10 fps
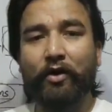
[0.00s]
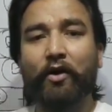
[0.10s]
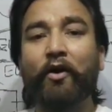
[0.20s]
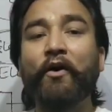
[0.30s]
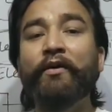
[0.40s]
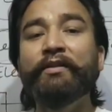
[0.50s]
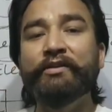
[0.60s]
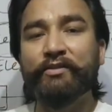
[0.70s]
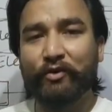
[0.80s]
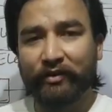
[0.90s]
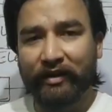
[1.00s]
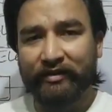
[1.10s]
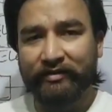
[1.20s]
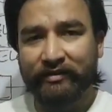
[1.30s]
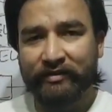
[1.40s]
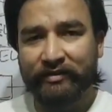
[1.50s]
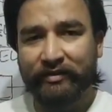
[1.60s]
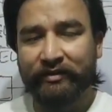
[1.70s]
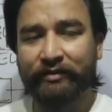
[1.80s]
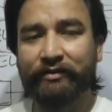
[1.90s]
all the strong
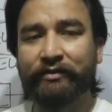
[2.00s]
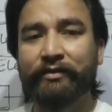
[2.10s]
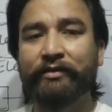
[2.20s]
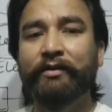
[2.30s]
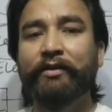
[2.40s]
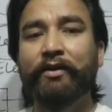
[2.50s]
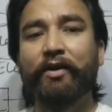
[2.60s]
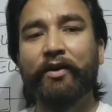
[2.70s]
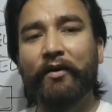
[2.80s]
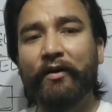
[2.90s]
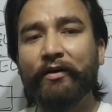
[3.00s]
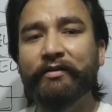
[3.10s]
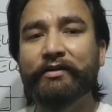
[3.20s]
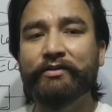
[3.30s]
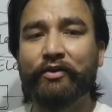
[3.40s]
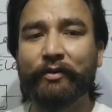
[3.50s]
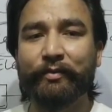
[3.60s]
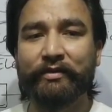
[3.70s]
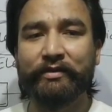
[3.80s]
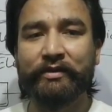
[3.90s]
acids, all the strong
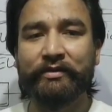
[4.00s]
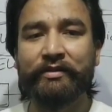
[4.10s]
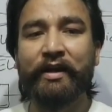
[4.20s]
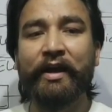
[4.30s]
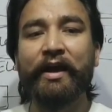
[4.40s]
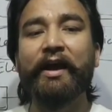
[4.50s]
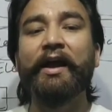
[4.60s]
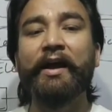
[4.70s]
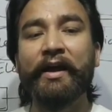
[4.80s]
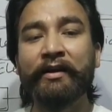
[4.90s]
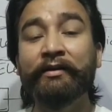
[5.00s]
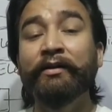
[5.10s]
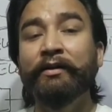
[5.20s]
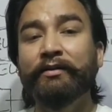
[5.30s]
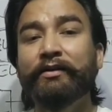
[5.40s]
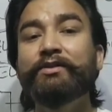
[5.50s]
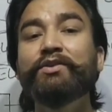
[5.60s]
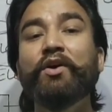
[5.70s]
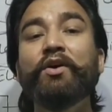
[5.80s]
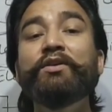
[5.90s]
bases and the
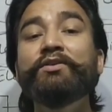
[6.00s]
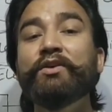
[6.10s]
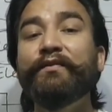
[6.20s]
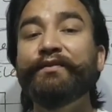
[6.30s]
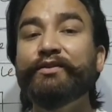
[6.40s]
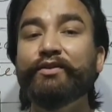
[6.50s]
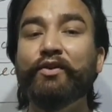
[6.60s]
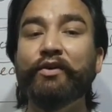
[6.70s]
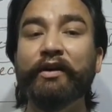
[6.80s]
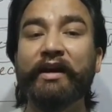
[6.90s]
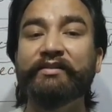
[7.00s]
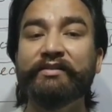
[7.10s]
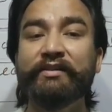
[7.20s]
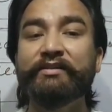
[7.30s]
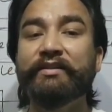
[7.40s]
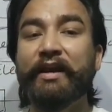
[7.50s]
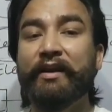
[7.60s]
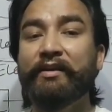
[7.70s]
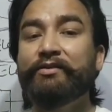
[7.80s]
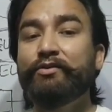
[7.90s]
salts of strong acids
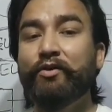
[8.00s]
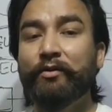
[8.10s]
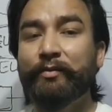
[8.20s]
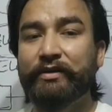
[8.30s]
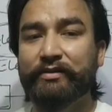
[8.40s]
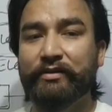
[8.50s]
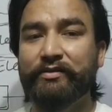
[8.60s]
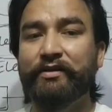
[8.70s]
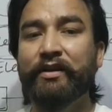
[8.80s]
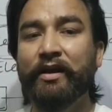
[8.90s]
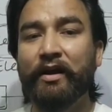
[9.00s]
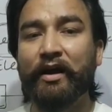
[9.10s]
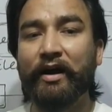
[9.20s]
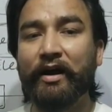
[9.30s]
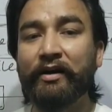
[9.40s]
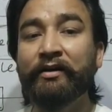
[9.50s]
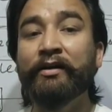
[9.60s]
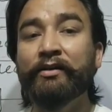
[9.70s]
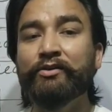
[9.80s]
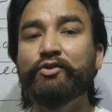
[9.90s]
and strong bases are
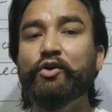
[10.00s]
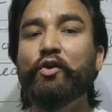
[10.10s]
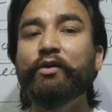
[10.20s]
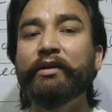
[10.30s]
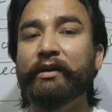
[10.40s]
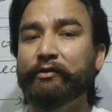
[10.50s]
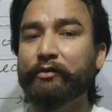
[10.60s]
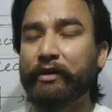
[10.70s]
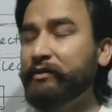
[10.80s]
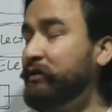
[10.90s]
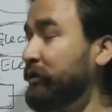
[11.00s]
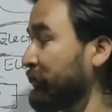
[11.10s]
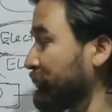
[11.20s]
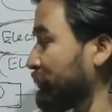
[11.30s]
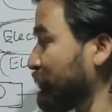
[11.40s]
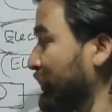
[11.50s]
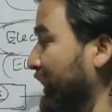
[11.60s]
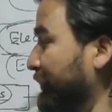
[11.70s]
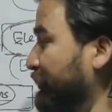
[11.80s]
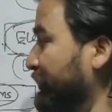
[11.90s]
strong electrolytes. So you
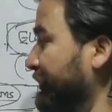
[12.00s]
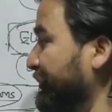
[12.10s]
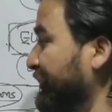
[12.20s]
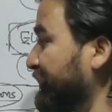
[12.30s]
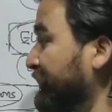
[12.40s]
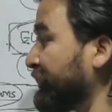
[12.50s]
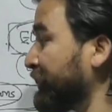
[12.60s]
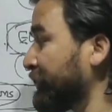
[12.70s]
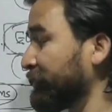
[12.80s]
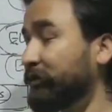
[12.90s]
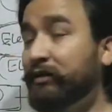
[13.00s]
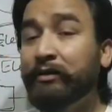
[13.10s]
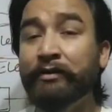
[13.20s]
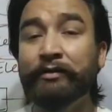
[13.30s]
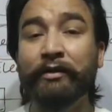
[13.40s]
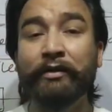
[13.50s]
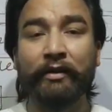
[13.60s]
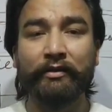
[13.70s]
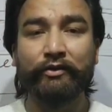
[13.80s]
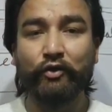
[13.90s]
have to remember it. The
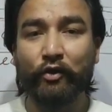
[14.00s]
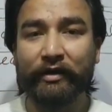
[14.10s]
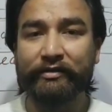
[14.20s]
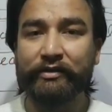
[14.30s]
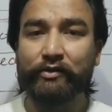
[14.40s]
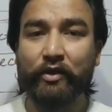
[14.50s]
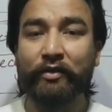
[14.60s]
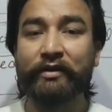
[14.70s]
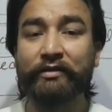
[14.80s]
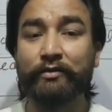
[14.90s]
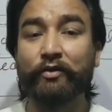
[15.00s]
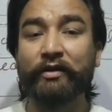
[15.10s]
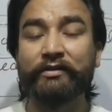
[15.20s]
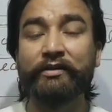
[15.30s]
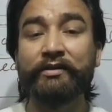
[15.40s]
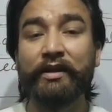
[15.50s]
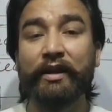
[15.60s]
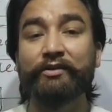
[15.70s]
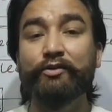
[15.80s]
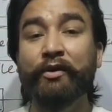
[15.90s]
strong acids, all the strong acids,
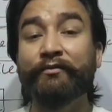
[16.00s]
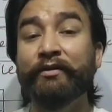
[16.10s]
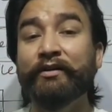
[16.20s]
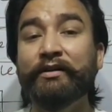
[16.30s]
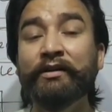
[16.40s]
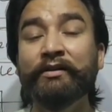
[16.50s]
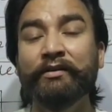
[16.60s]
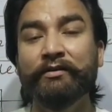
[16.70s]
as you have heard